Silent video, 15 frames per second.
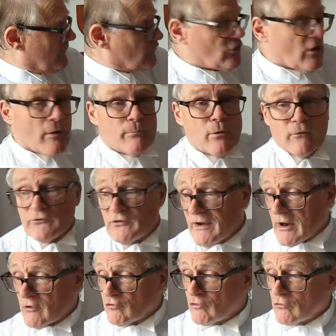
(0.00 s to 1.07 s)
the Child Poverty
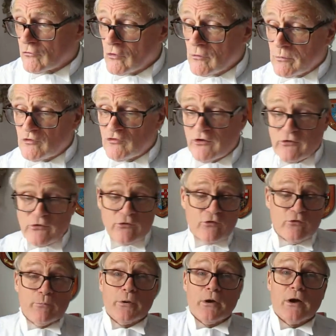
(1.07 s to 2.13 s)
Action Group, which is a
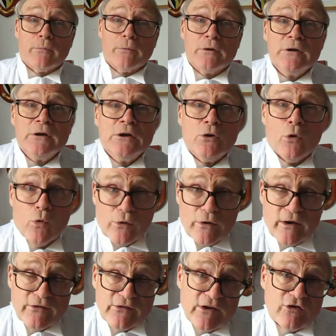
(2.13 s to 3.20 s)
superb
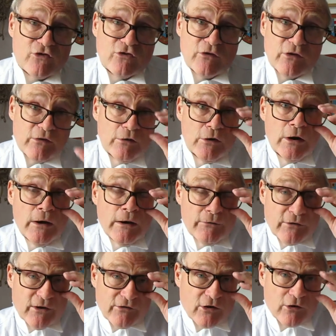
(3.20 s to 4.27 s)
organisation at
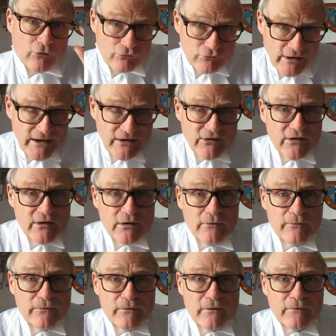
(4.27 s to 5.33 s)
does a great deal
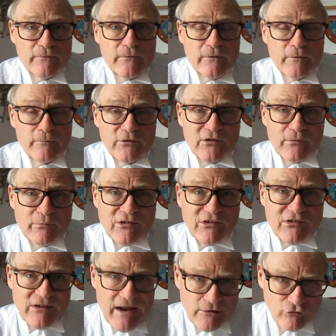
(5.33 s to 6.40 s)
of
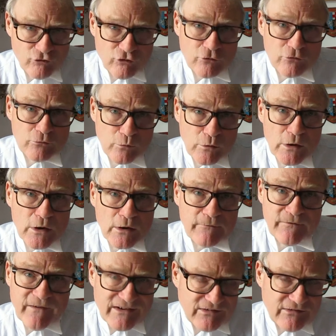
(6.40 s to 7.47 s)
substantial work,
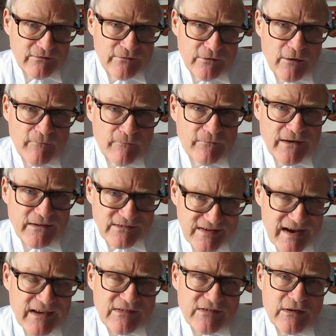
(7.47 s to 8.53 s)

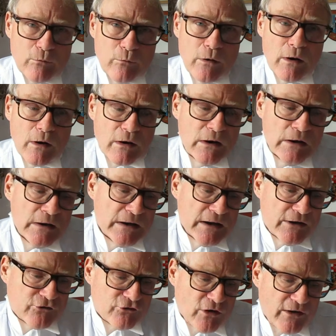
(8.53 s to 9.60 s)
fantastic work
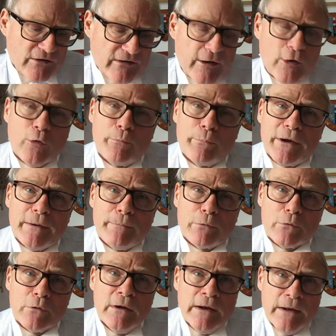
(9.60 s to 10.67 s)
in trying to help
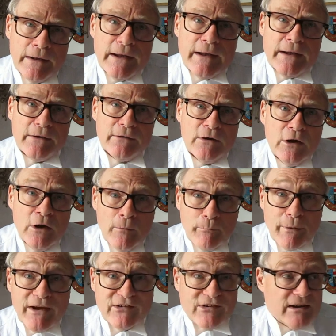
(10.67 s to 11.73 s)
people in
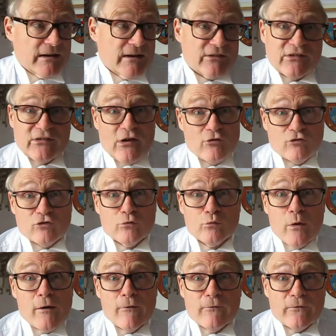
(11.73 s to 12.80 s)
basically the social
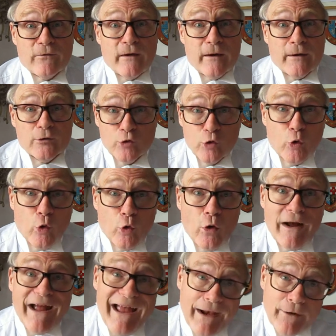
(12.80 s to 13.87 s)
welfare law
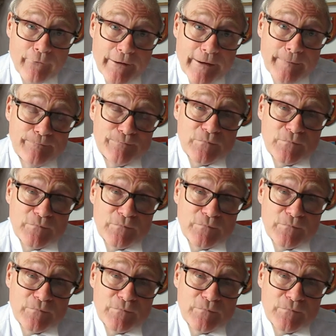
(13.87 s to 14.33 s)
area.